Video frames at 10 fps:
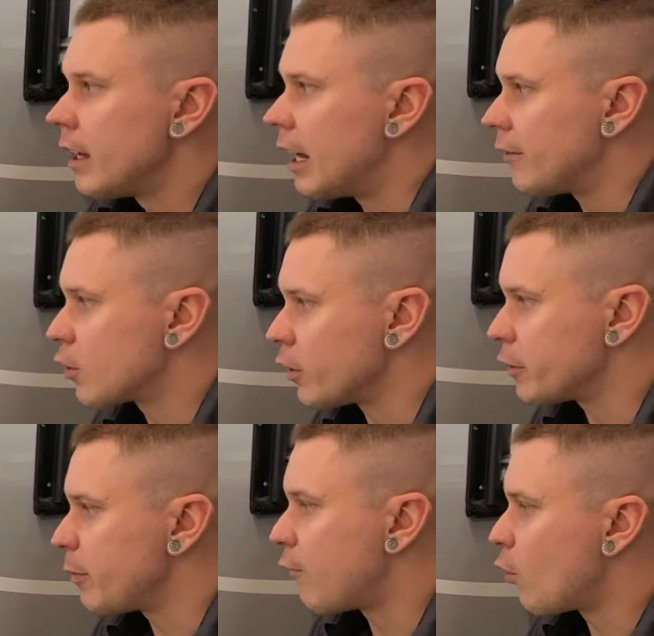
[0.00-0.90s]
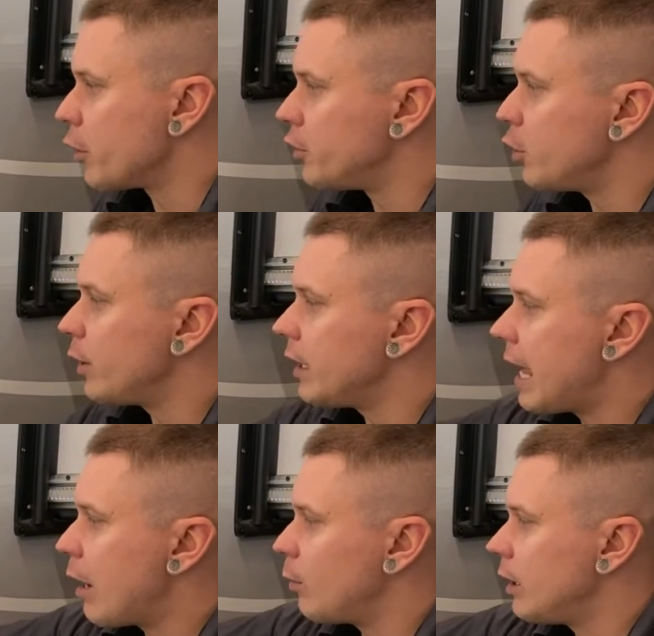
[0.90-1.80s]
Uh, of course, before doing
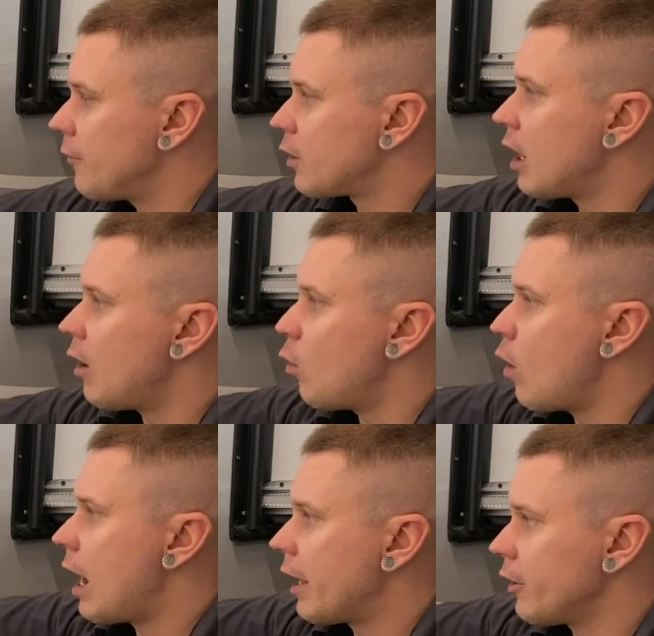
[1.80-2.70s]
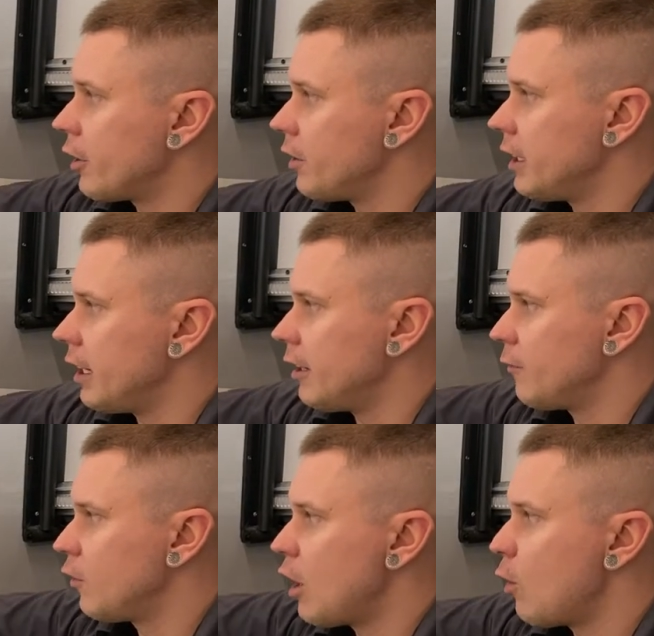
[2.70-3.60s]
that, we have cut water, the
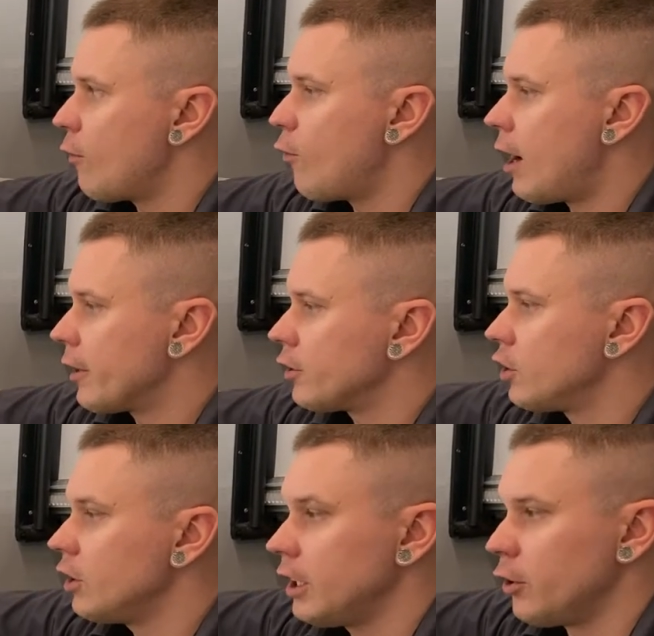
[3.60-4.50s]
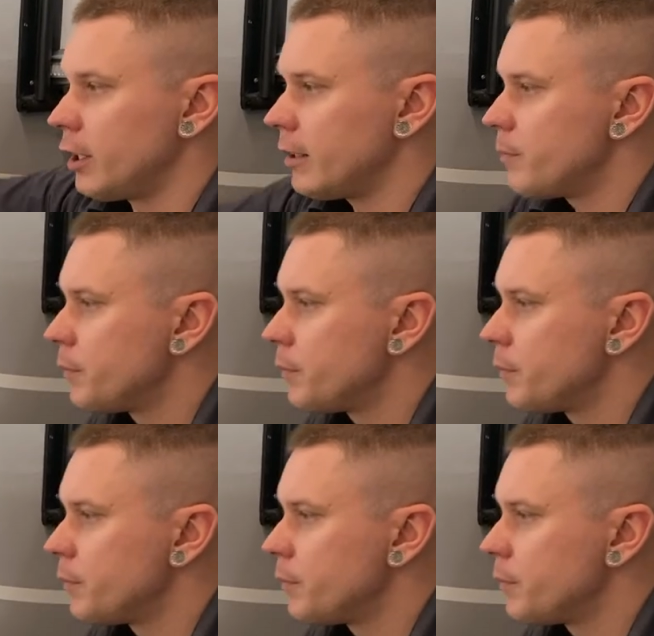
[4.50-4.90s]
inflow of water to the unit.